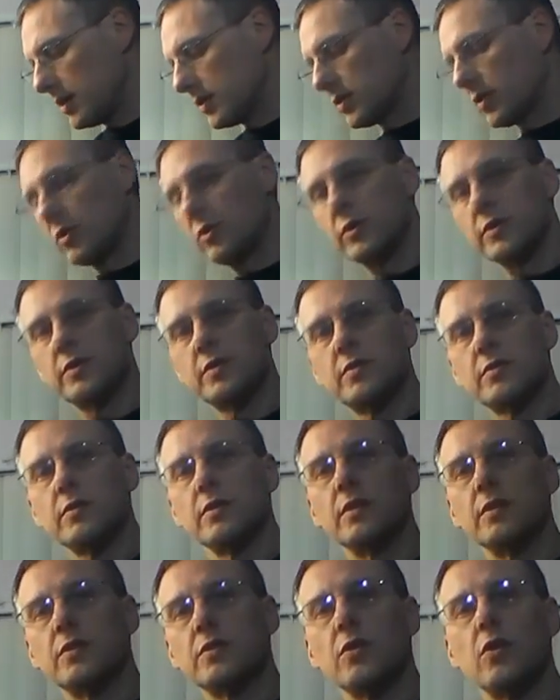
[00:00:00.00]
So
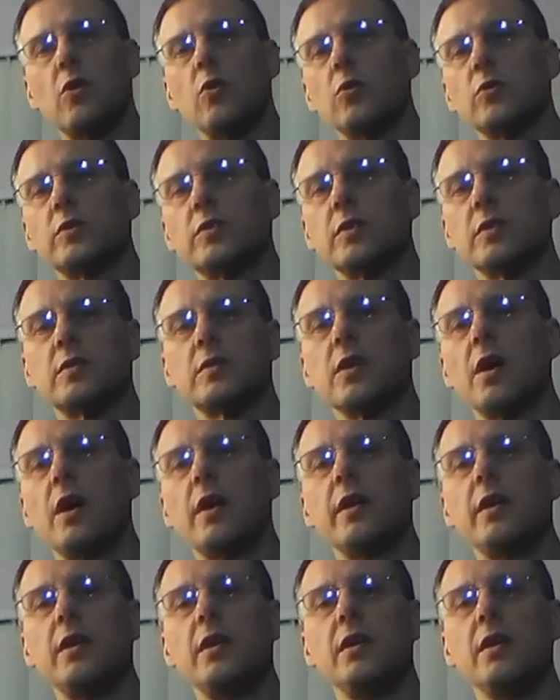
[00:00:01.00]
it's oats, it's
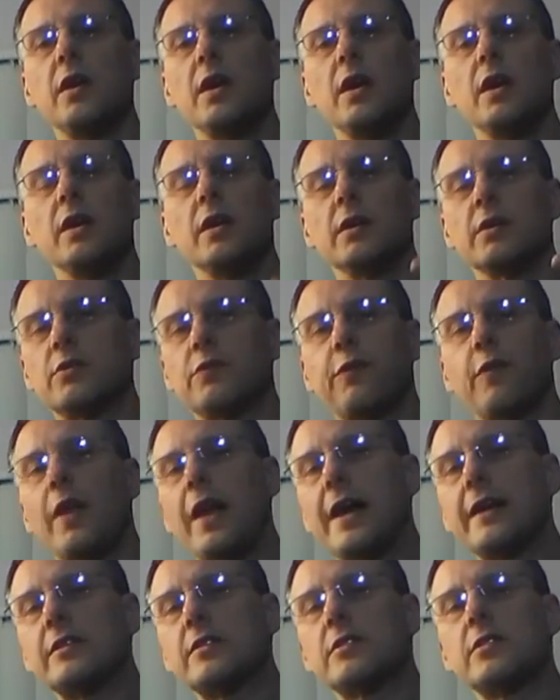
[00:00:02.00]
honey, it's
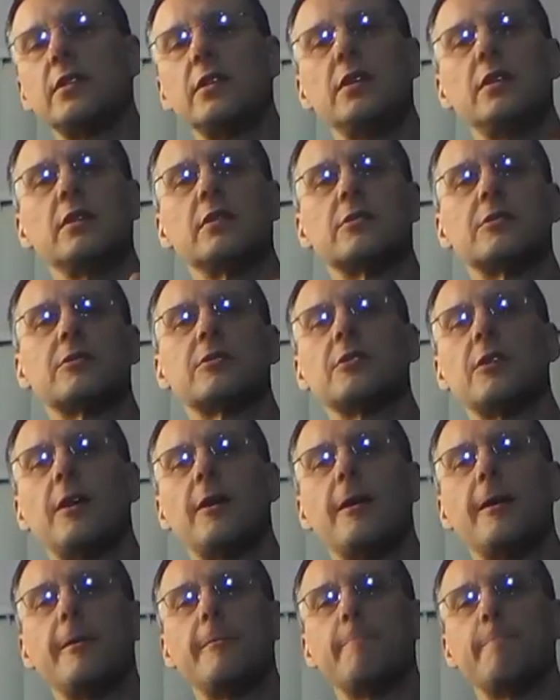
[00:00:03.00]
flaxseed, it's
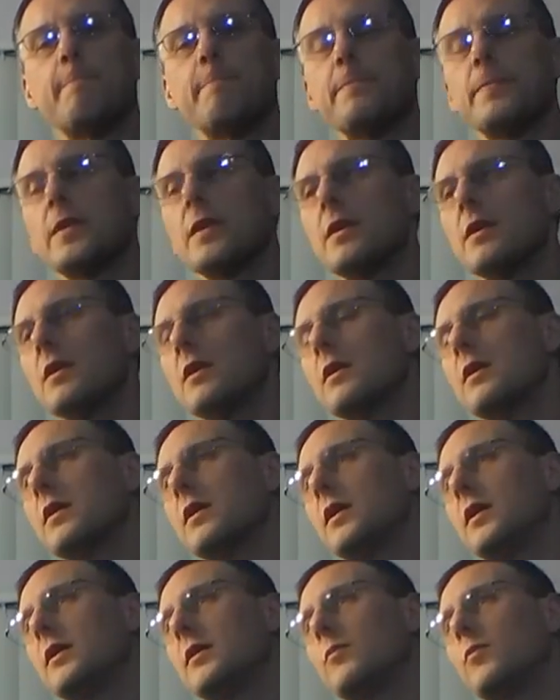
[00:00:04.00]

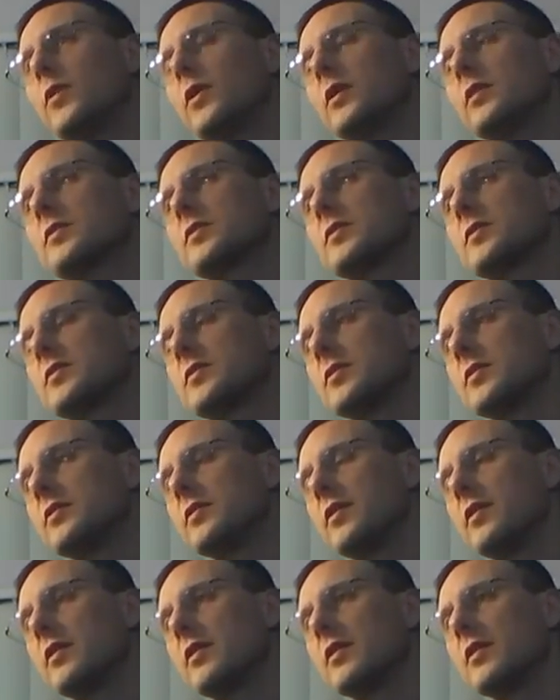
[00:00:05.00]
what else is
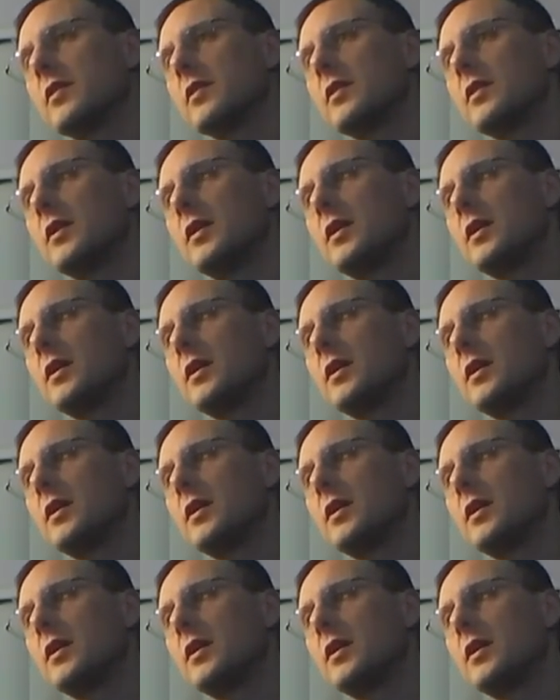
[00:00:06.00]
in there?